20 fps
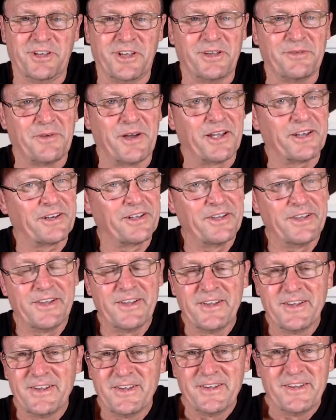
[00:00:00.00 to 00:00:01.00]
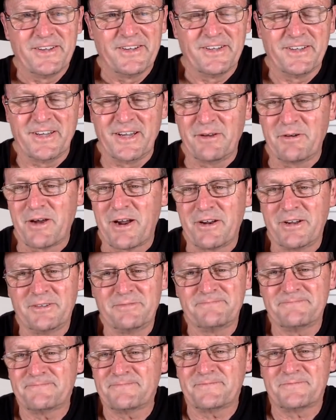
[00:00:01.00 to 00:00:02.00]
yeah, mate, no worry.
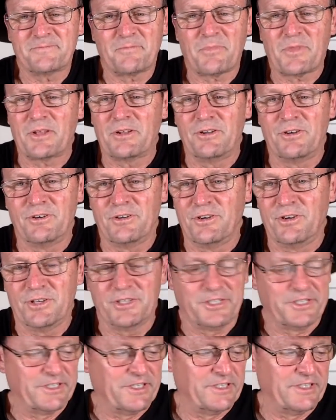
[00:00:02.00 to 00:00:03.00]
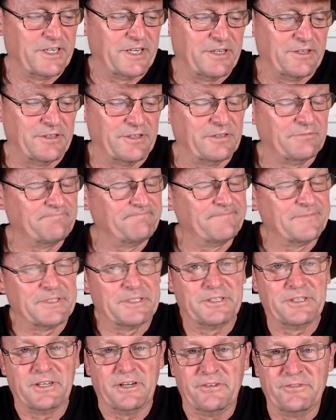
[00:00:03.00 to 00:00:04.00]
Like, like I said, you know,
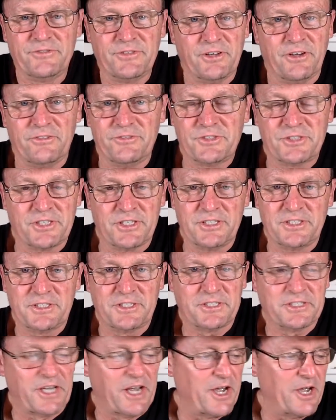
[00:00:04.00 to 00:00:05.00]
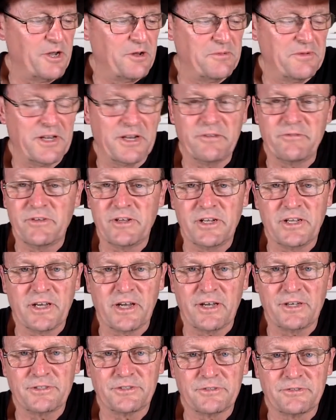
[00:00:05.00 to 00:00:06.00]
I've I've seen so many
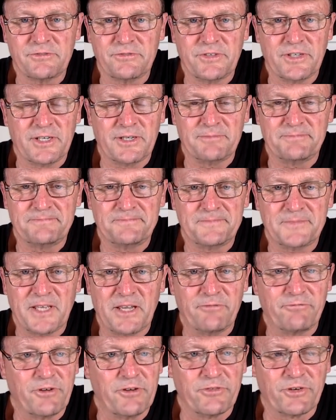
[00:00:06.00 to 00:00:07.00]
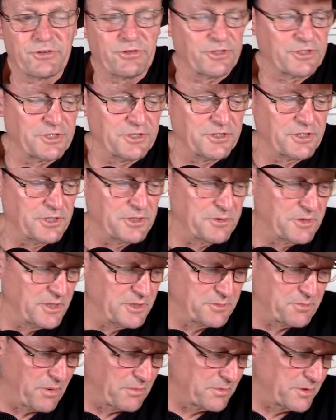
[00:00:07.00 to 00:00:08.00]
videos of um, and river crossings is,
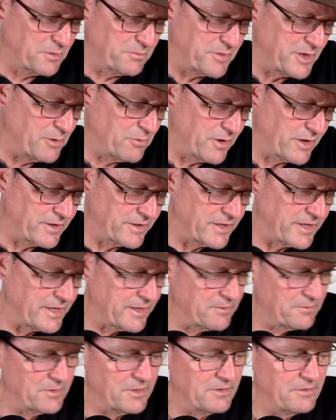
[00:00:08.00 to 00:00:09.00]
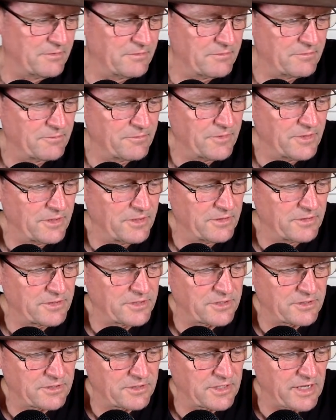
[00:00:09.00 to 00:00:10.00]
is probably the big one, you know, with with
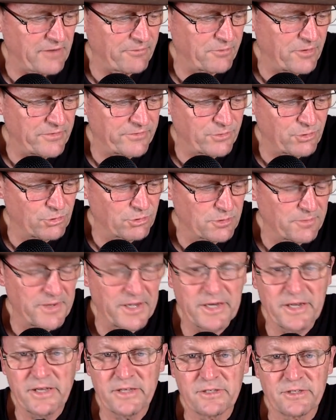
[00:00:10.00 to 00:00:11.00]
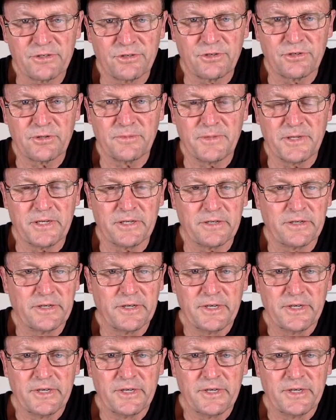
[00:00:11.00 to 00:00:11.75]
stuff we've talked about here tonight about